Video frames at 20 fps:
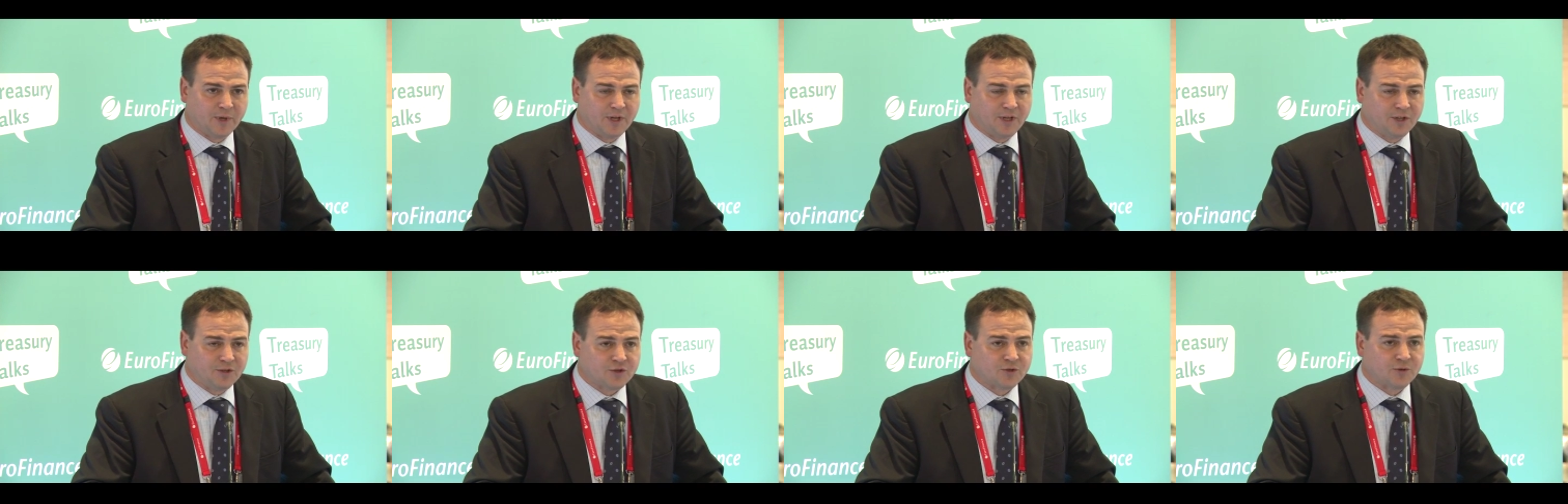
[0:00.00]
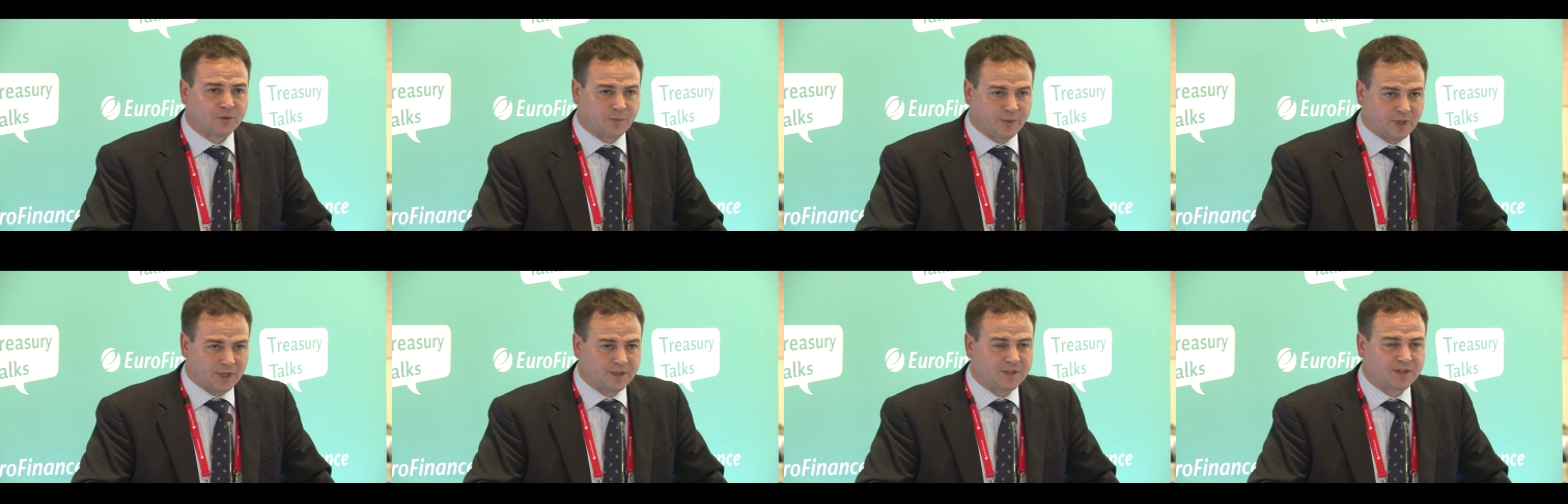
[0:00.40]

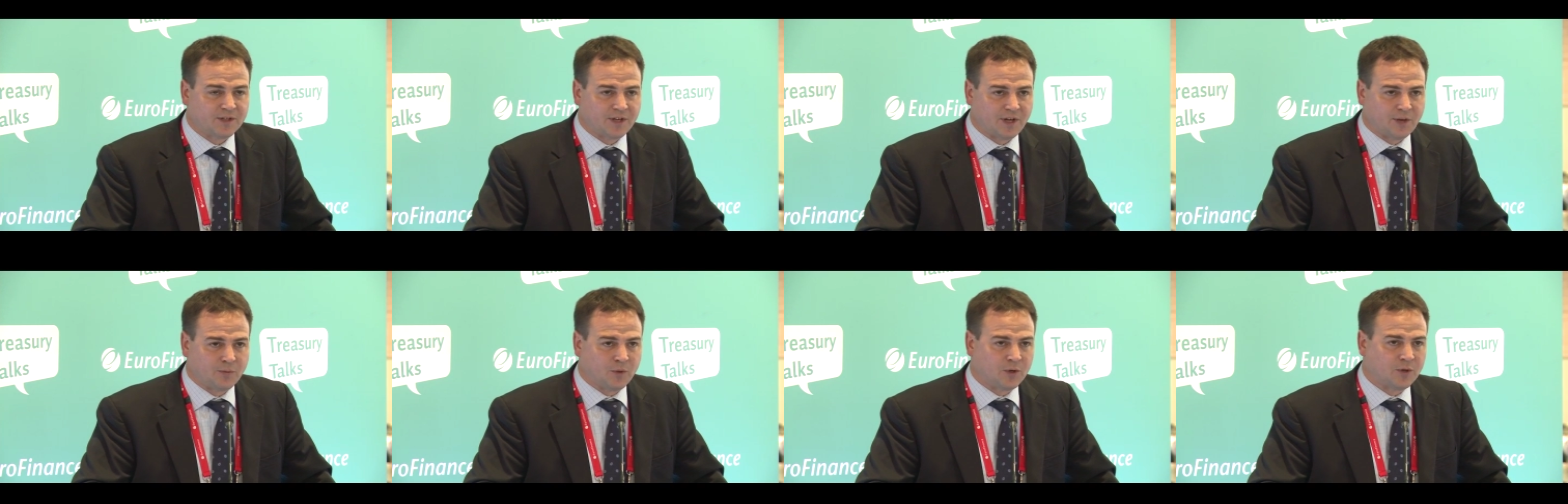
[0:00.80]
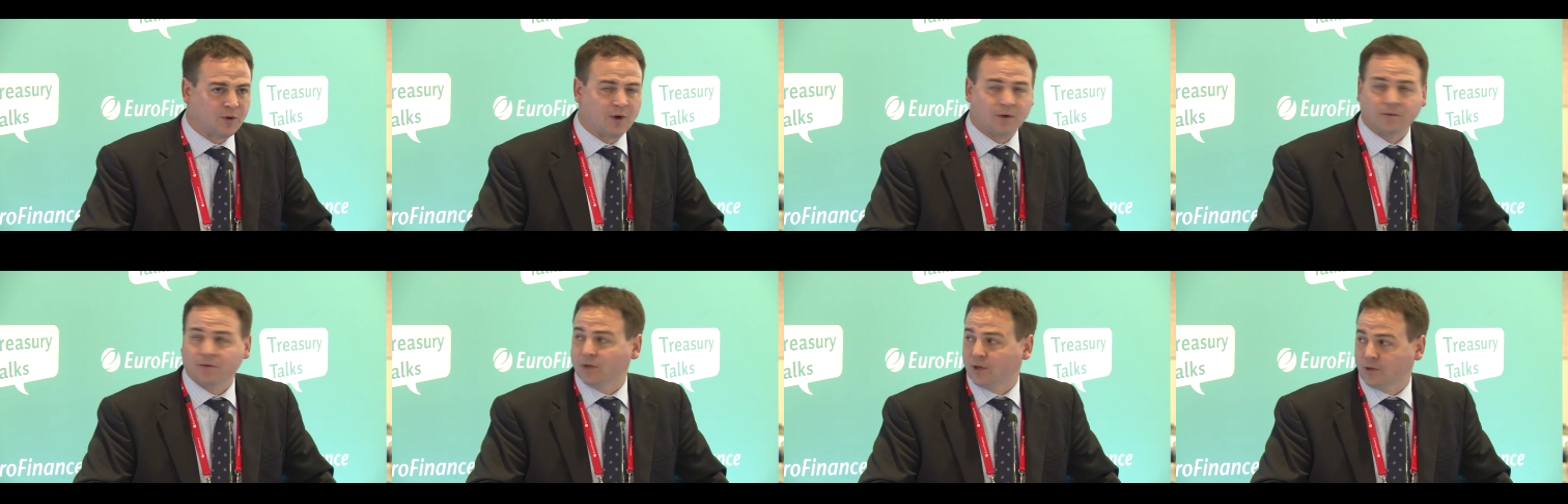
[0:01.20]
instruments, and we'll
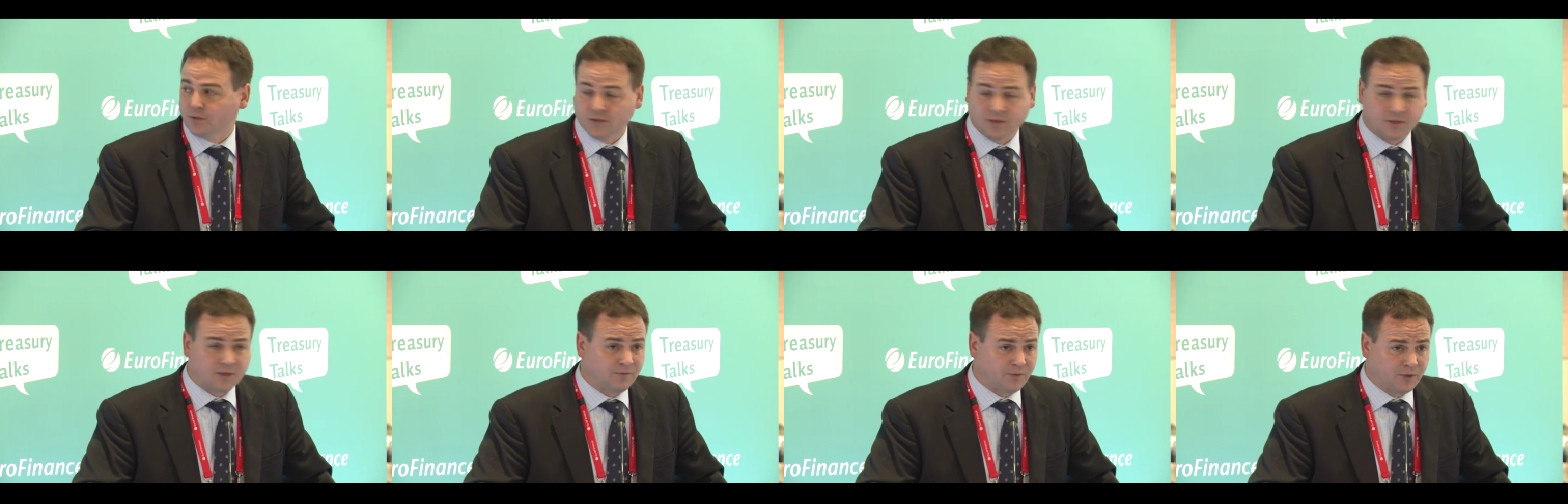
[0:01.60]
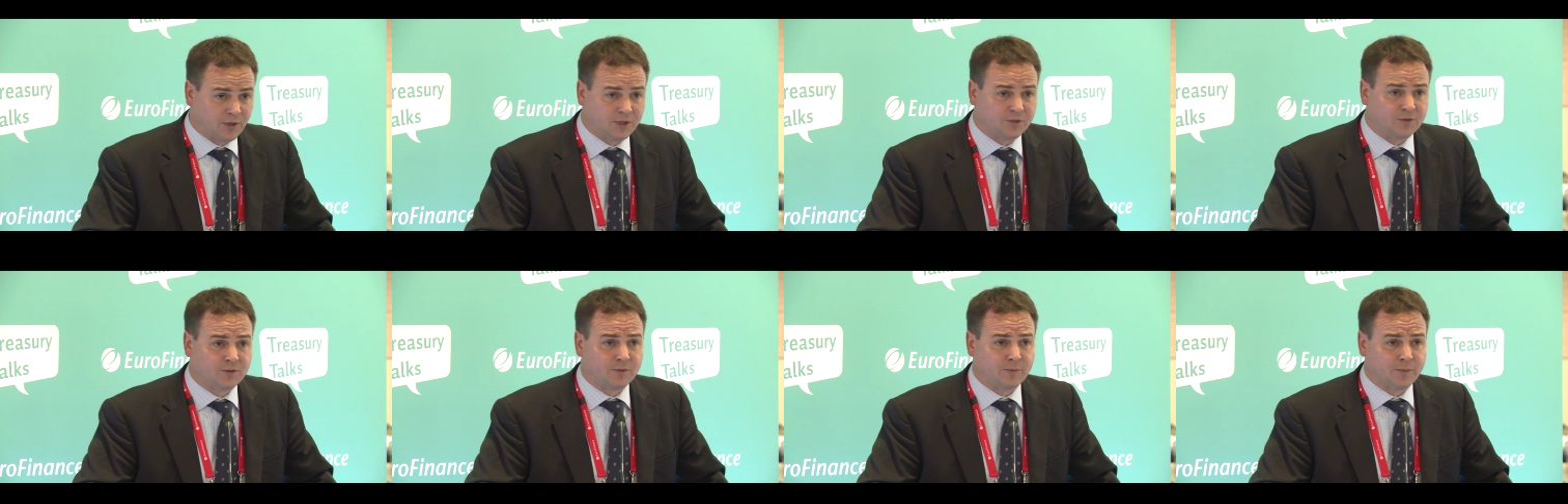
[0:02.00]
go over those different
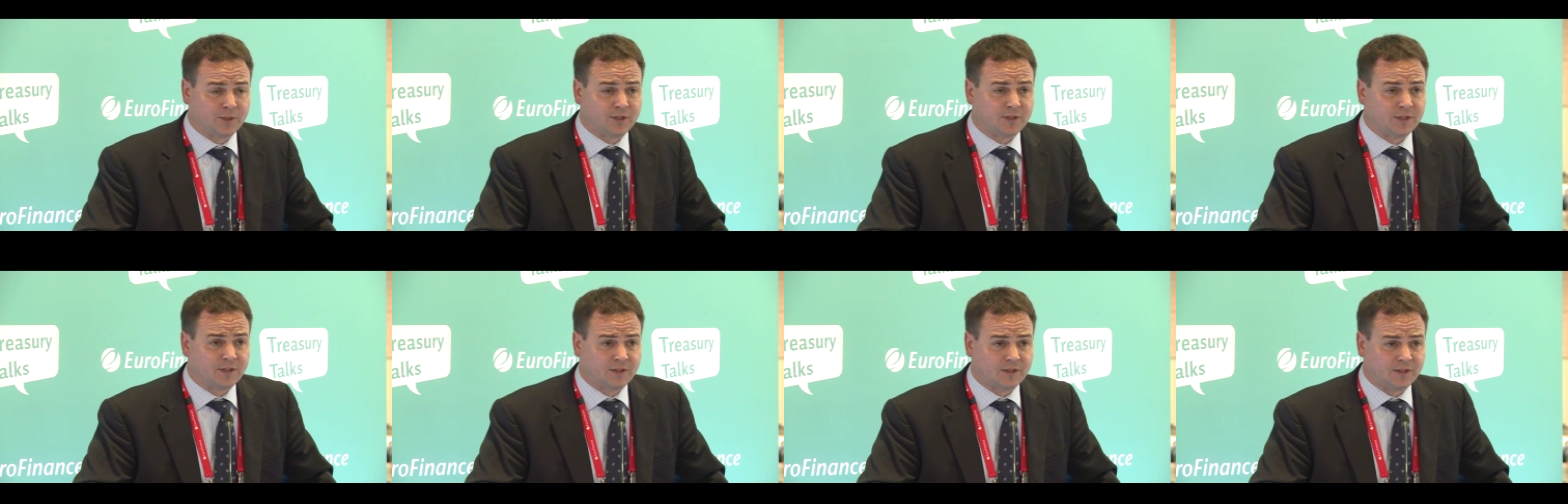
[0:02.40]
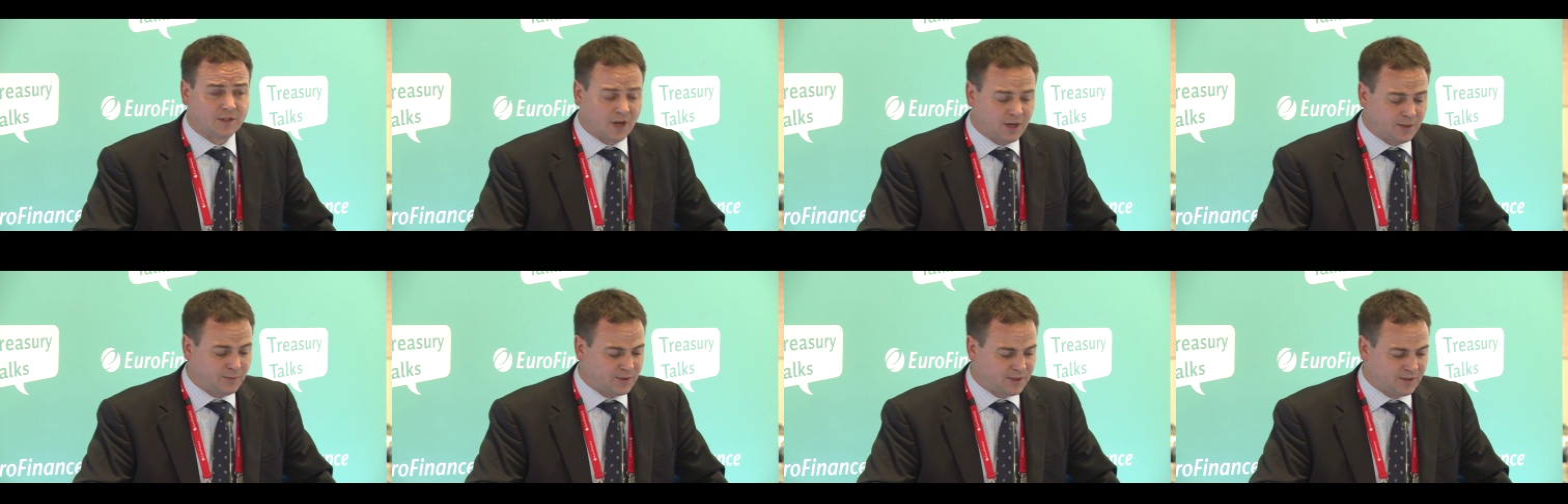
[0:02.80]
instruments
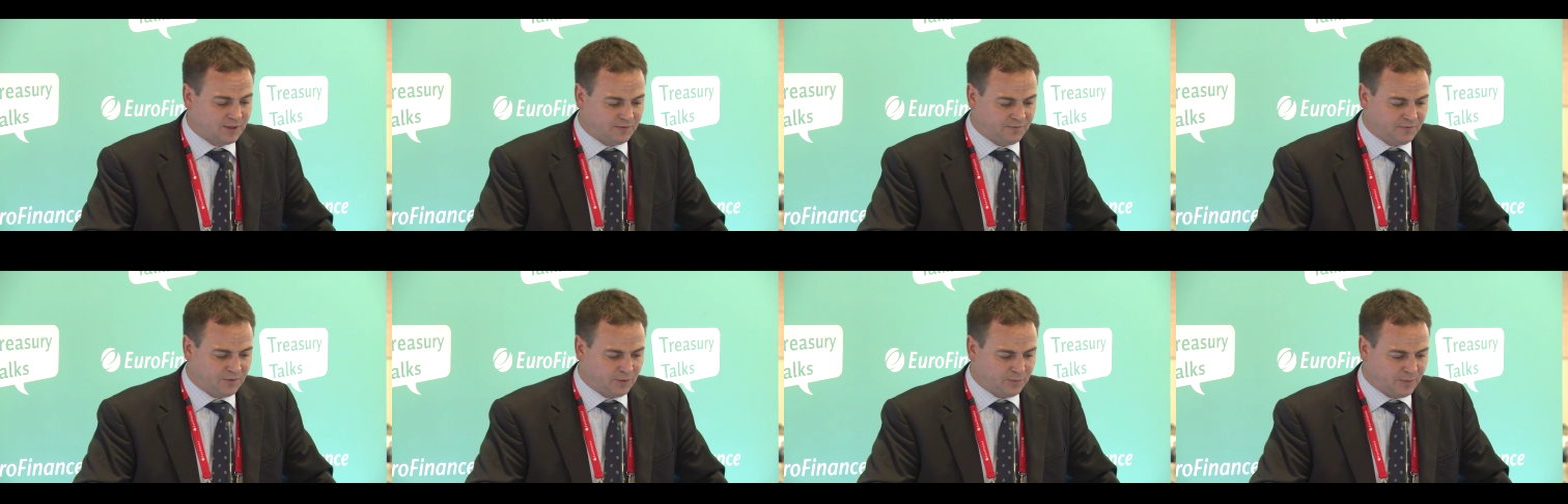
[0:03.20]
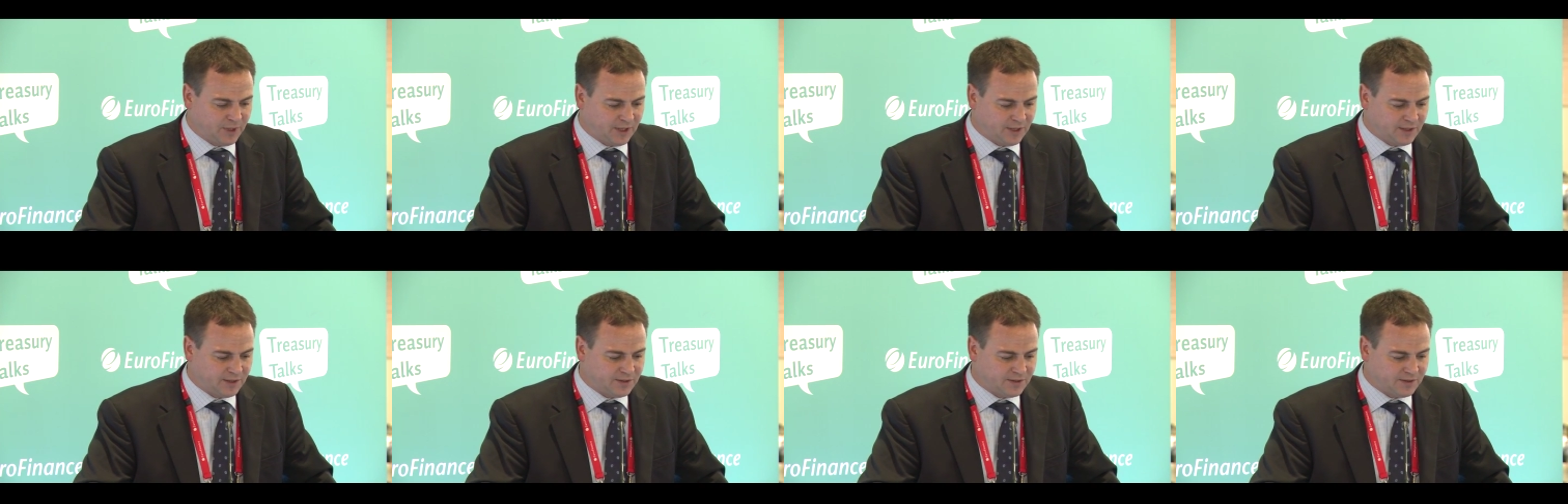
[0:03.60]
types in a few
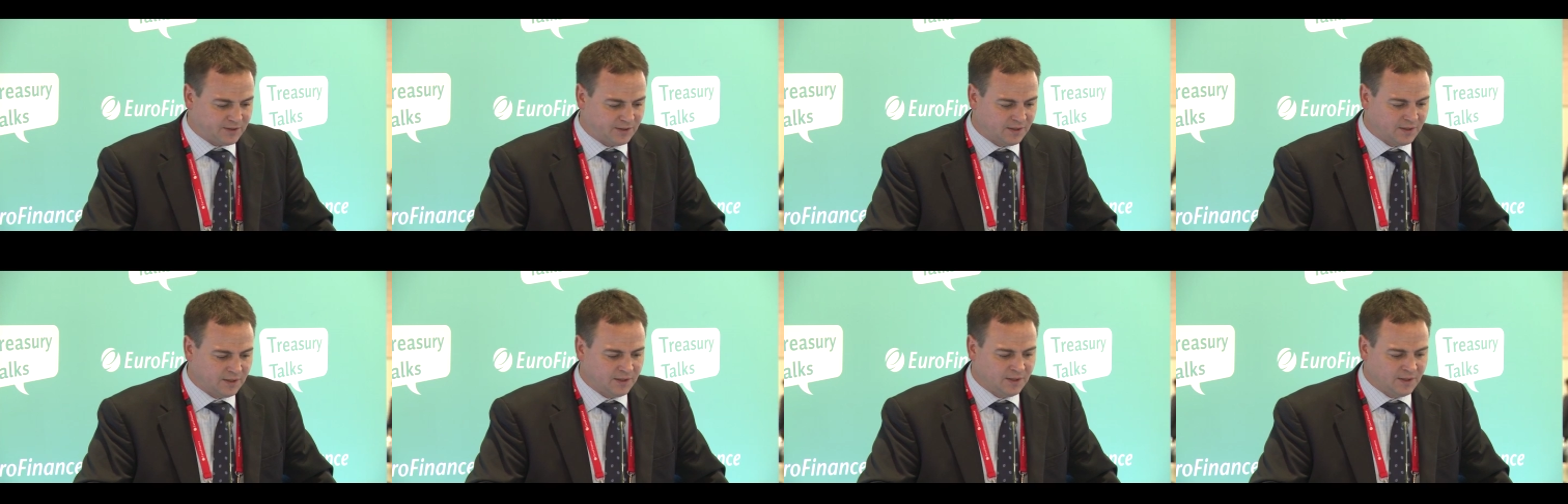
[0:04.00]
minutes.